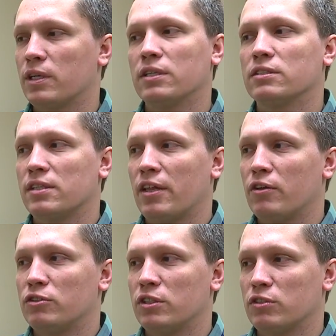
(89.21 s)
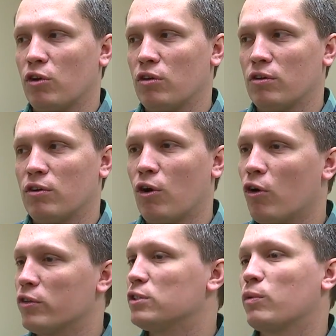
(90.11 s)
because then there's just
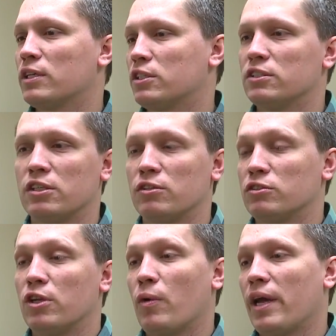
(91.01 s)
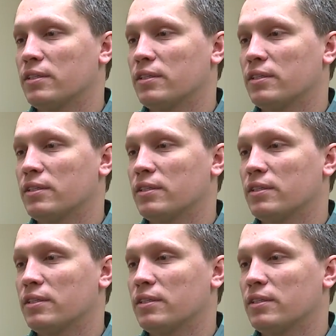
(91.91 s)
all these questions and there's no